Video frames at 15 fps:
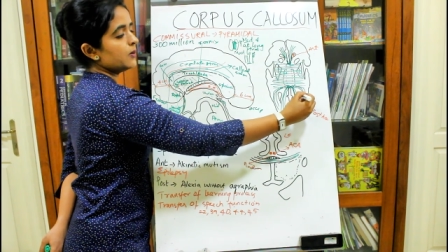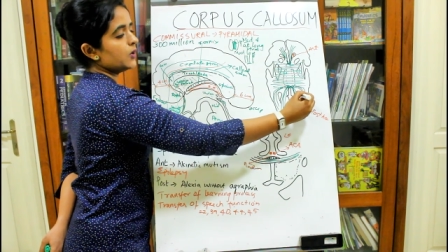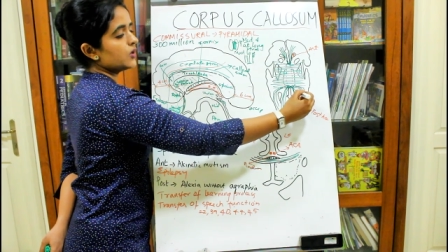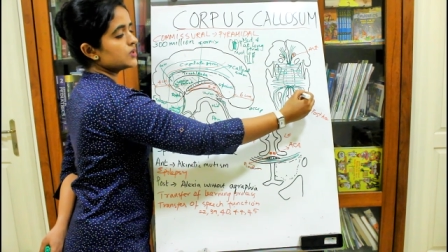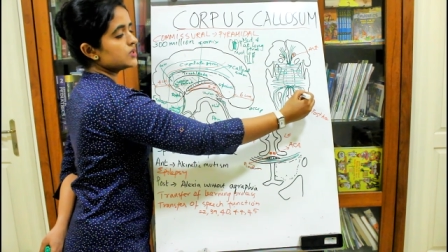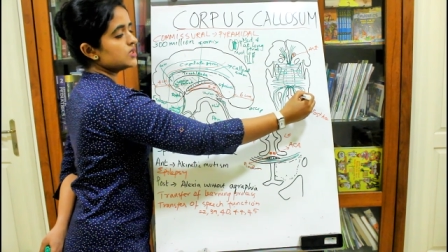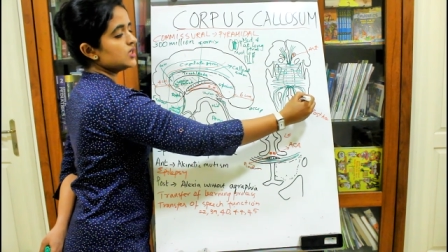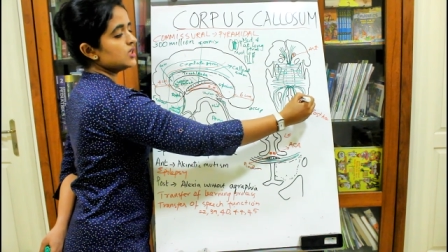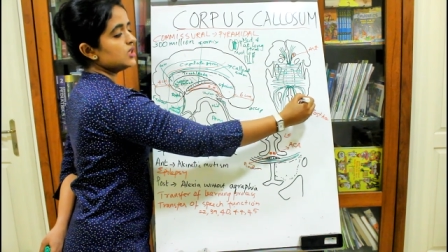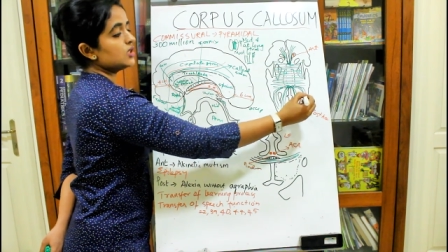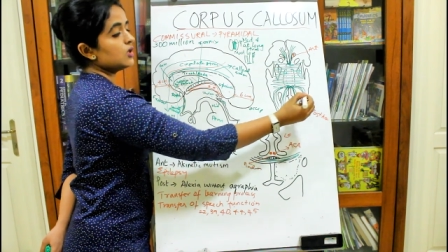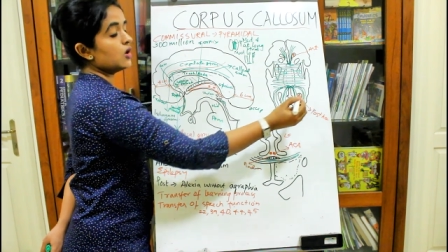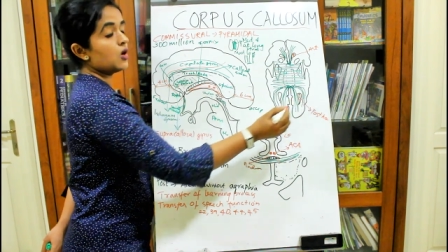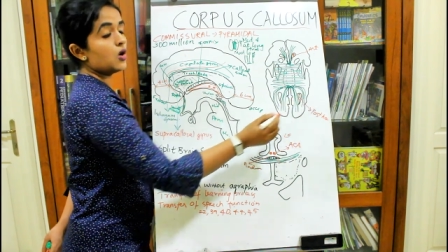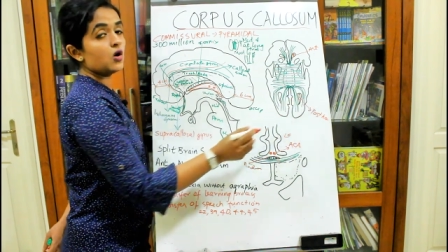
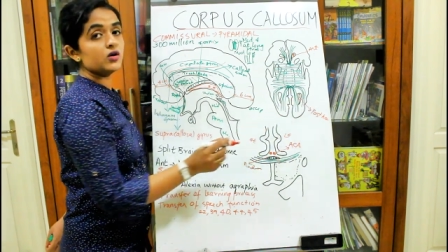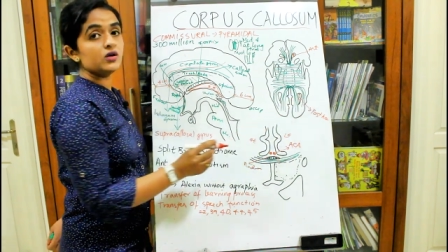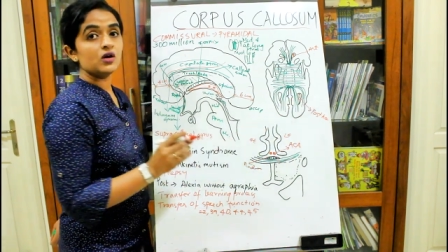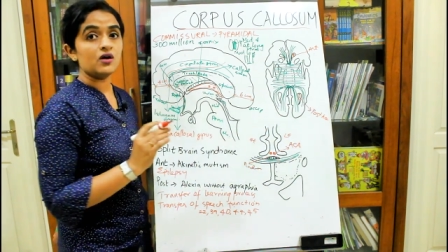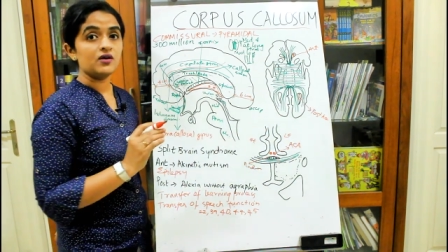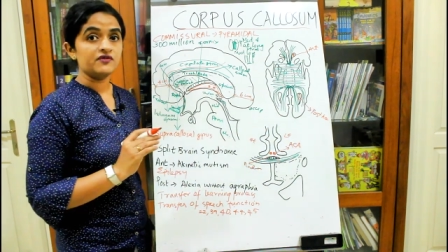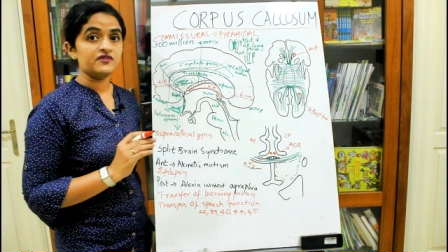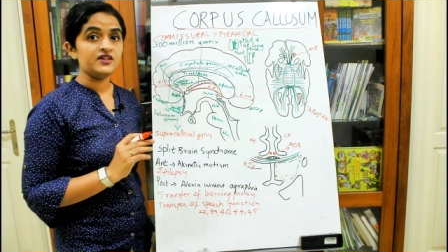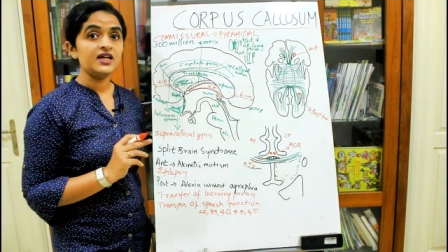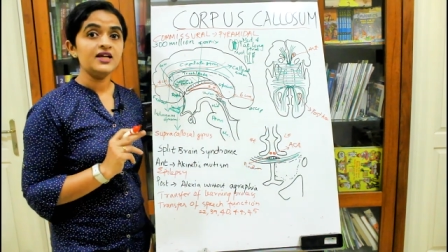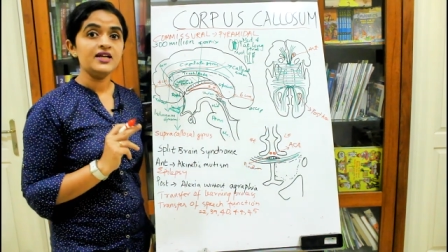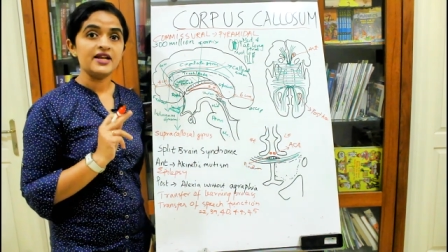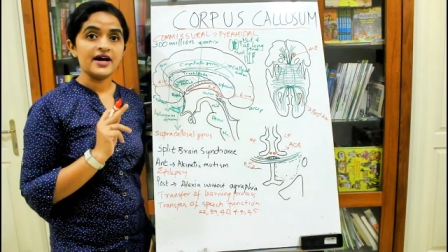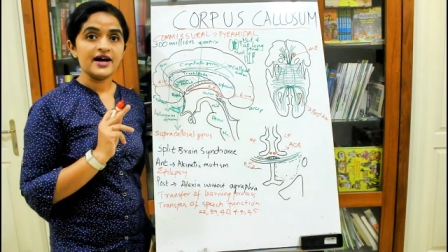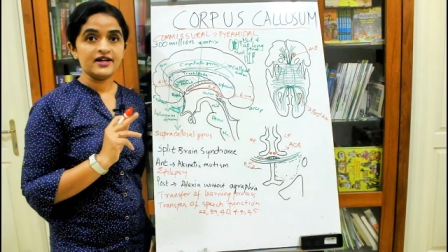posterior horn of
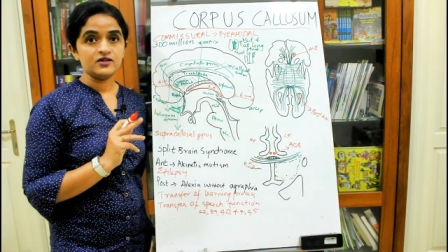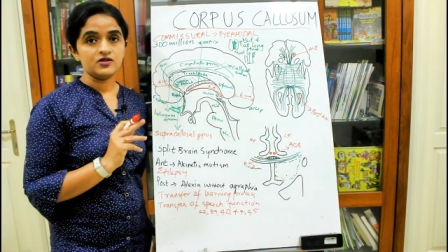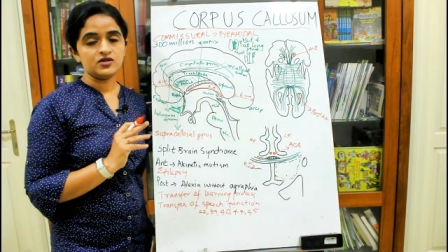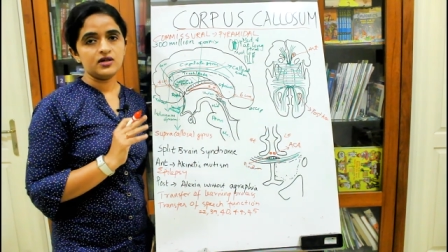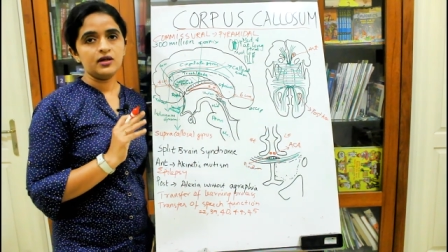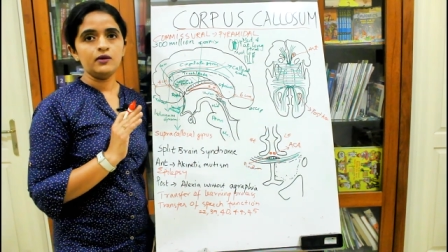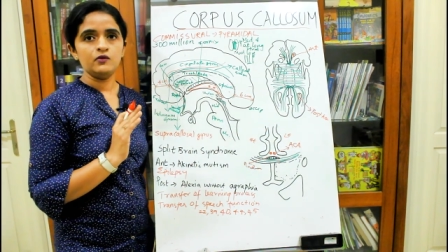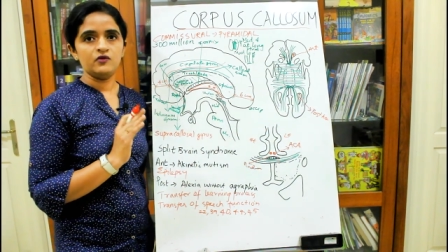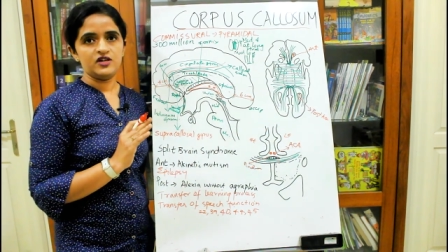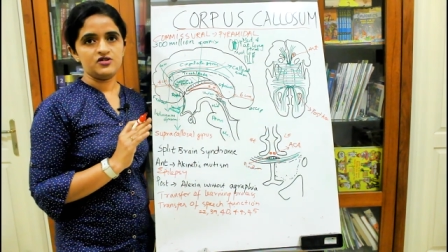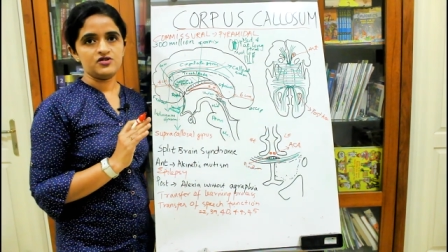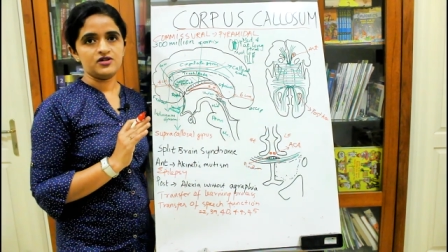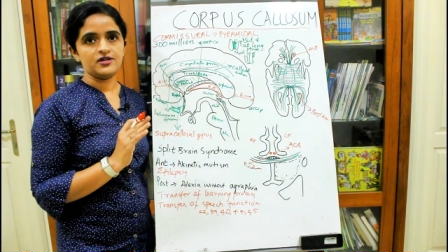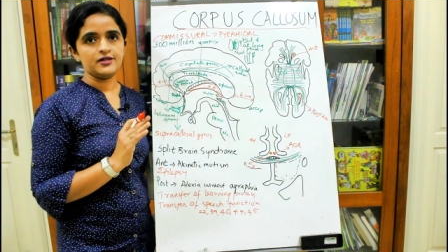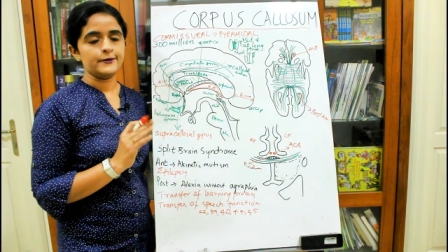the lateral
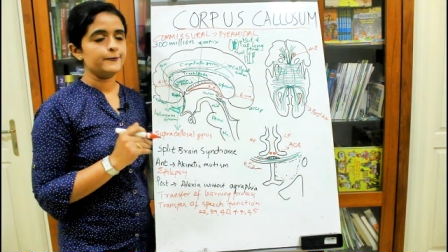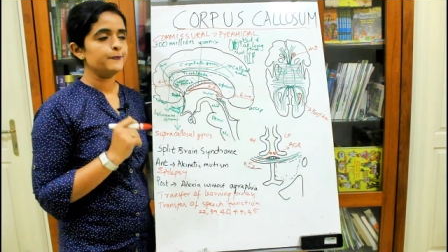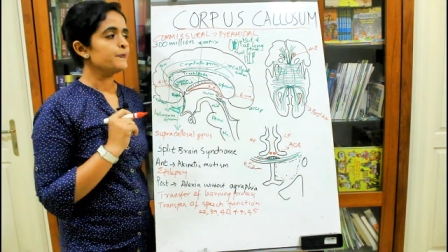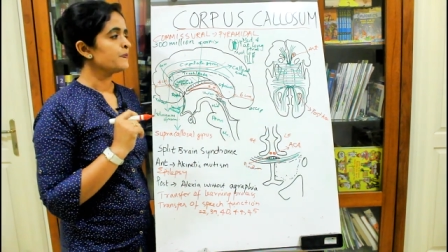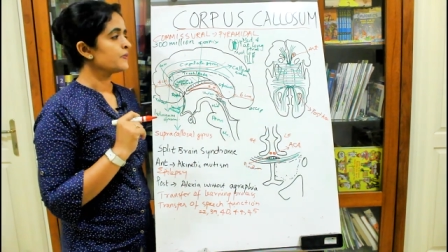ventricle.